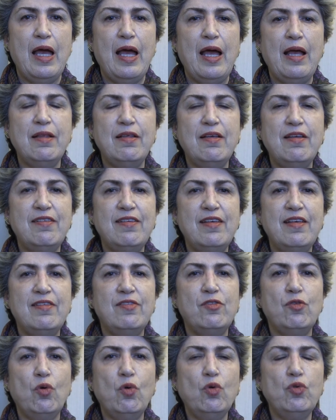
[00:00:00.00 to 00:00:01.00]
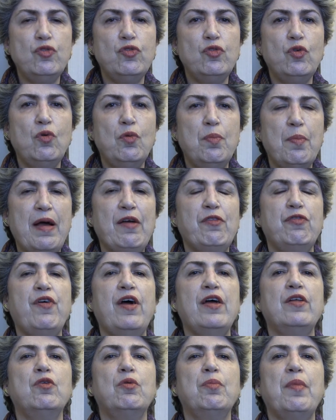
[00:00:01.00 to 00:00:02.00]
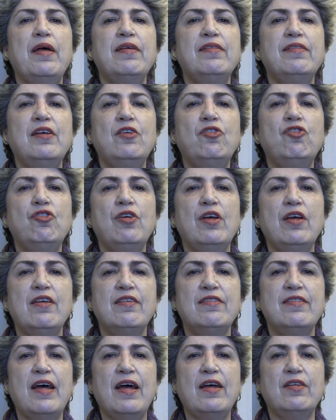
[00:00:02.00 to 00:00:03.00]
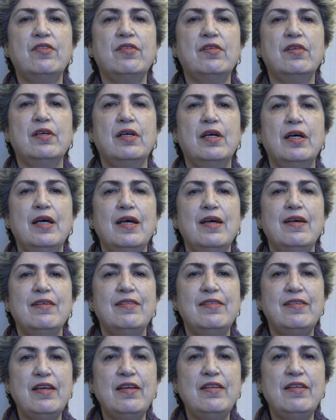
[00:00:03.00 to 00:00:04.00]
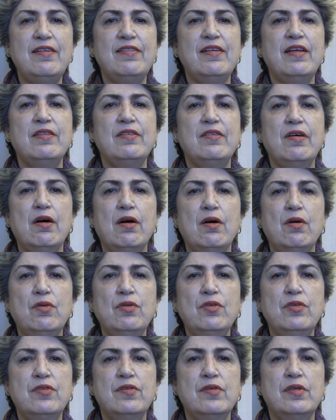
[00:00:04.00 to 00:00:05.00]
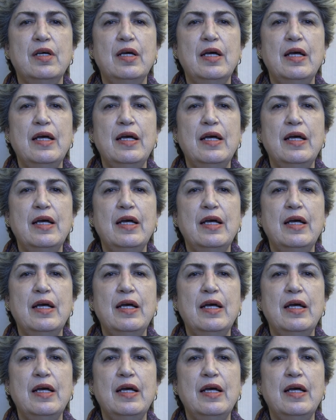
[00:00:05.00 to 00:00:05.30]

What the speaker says: And this is also my final message, is that cities and towns,